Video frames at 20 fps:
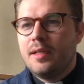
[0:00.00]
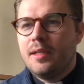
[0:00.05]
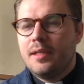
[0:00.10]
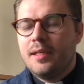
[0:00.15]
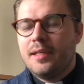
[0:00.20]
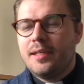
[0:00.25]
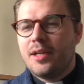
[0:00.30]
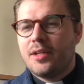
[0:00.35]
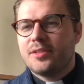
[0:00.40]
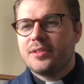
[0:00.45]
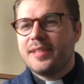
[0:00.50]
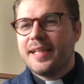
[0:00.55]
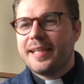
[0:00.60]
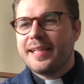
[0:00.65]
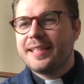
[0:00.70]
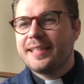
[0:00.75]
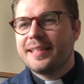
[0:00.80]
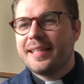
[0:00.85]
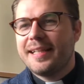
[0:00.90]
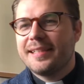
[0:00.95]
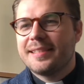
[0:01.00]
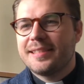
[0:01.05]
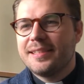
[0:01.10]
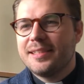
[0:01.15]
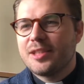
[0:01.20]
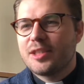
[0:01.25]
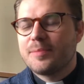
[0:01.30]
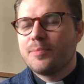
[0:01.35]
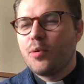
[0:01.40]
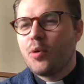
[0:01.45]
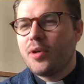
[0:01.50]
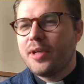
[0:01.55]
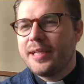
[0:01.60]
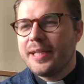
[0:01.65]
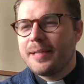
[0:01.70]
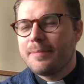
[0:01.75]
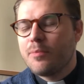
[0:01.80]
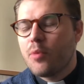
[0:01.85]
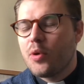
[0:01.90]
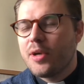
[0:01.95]
In our second lesson this morning
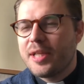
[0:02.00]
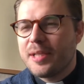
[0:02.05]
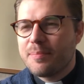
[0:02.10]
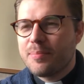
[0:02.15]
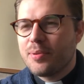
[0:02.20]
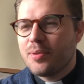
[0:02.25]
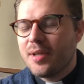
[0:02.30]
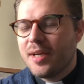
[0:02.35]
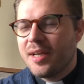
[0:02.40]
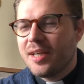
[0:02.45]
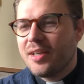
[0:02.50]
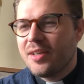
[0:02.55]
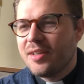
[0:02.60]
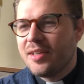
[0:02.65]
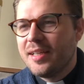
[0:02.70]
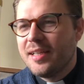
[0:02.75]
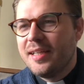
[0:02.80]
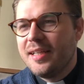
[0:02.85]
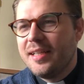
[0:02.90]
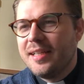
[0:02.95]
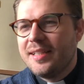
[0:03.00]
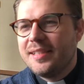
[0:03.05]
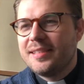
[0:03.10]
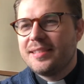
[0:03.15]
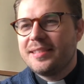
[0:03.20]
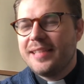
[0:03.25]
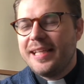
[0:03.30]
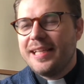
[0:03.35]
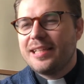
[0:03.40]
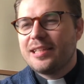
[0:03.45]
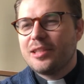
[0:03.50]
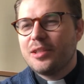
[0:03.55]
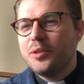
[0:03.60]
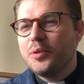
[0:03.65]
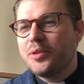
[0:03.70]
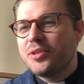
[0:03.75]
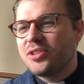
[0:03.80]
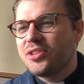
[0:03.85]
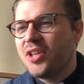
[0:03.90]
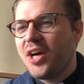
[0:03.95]
at morning prayer, St.
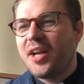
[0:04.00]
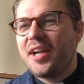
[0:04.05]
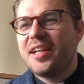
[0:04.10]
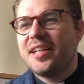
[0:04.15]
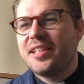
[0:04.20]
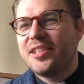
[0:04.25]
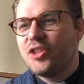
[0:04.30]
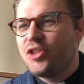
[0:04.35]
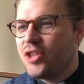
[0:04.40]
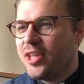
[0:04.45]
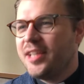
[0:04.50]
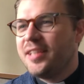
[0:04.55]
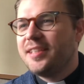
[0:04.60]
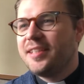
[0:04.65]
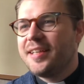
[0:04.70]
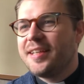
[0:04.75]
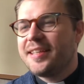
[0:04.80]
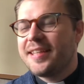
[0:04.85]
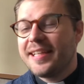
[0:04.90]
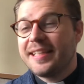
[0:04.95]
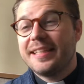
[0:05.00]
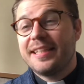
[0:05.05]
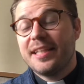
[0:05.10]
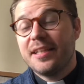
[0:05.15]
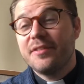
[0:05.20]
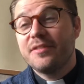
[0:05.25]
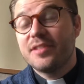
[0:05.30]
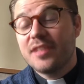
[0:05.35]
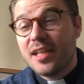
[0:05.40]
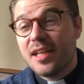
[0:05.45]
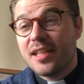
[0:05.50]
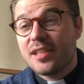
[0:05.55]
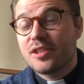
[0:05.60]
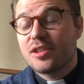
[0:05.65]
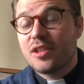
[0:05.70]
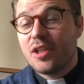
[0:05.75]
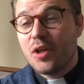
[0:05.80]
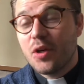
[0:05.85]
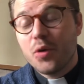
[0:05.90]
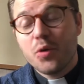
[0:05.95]
Luke's got an agenda that gives
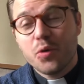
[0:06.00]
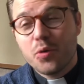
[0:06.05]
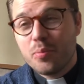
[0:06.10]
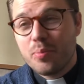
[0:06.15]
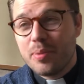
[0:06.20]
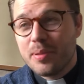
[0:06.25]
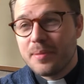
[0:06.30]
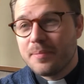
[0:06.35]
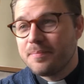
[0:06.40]
us hope.